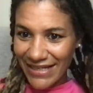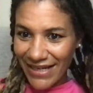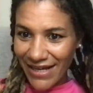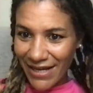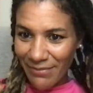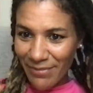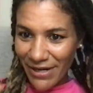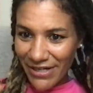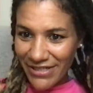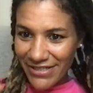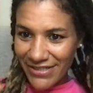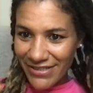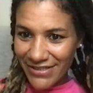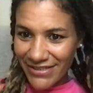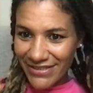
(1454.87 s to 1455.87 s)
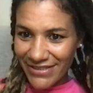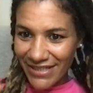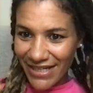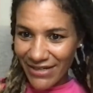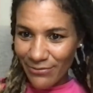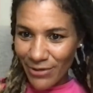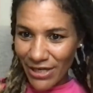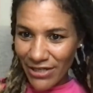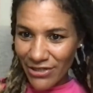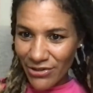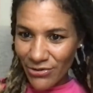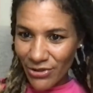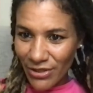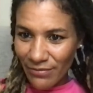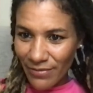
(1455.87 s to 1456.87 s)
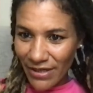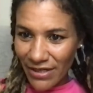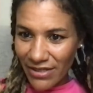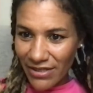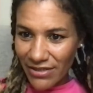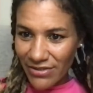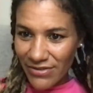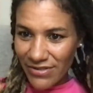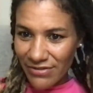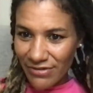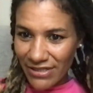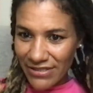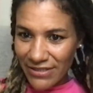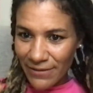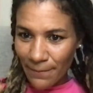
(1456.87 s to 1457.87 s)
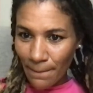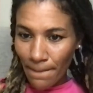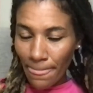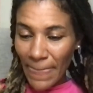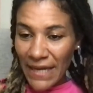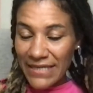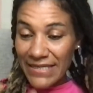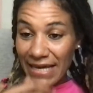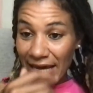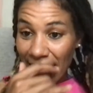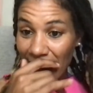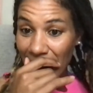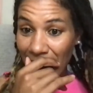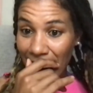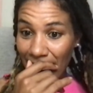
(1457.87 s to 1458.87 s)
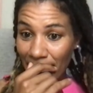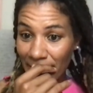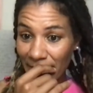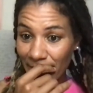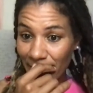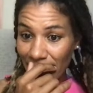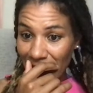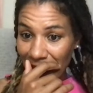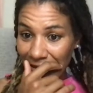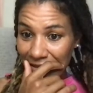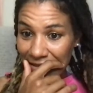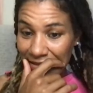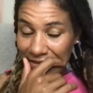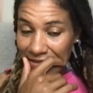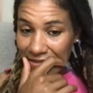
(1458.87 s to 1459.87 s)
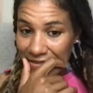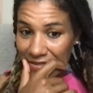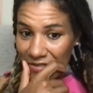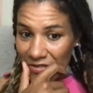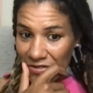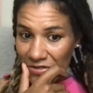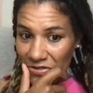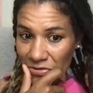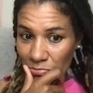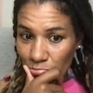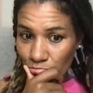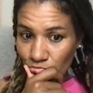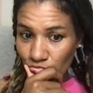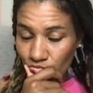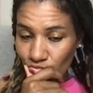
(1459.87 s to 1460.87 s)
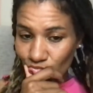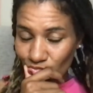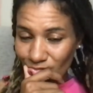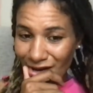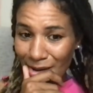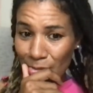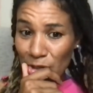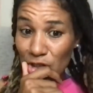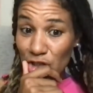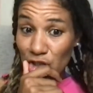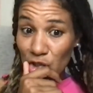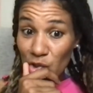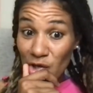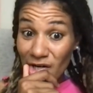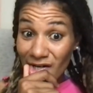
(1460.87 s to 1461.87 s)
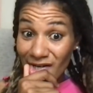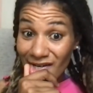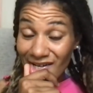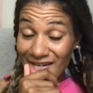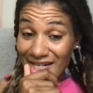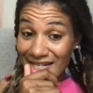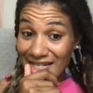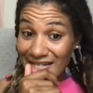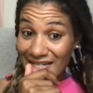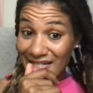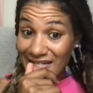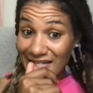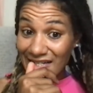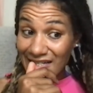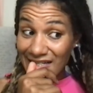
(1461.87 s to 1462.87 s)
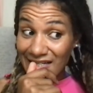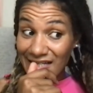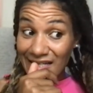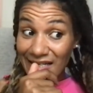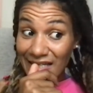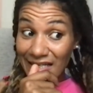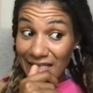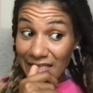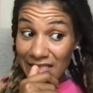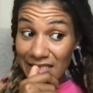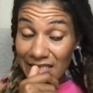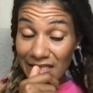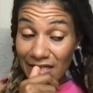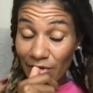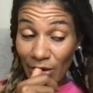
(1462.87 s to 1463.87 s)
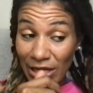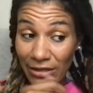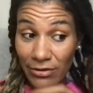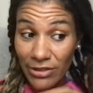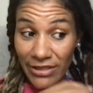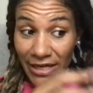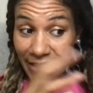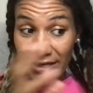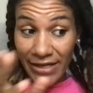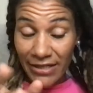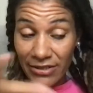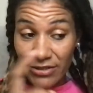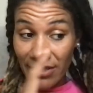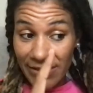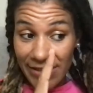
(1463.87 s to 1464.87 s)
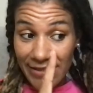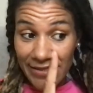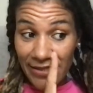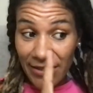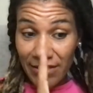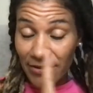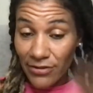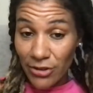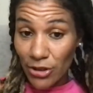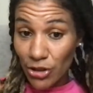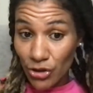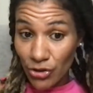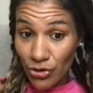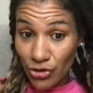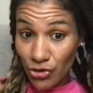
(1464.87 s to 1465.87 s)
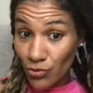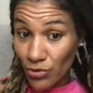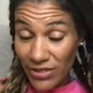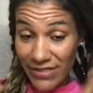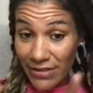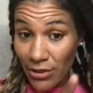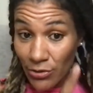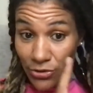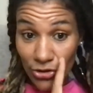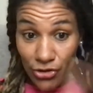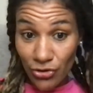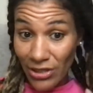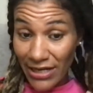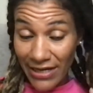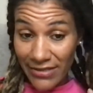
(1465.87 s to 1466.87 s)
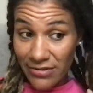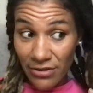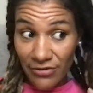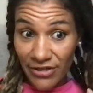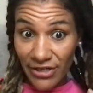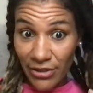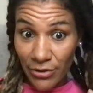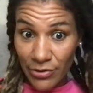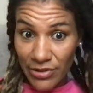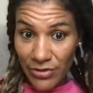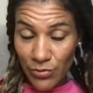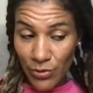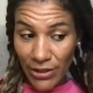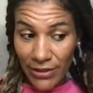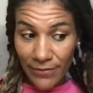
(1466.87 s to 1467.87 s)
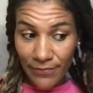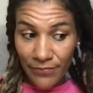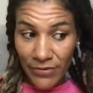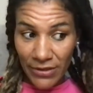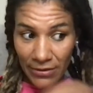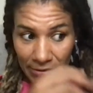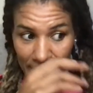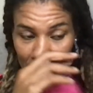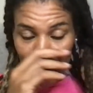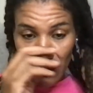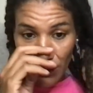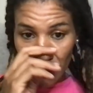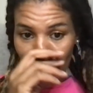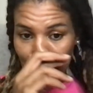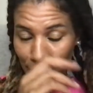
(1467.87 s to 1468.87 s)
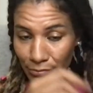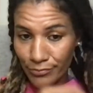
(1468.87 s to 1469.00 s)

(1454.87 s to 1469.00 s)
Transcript: ah, Barrington, when you going back to Sirati? Yeah, um, the plan is um I'm not sure. It well again, as I said, June is out, July is already out as well. So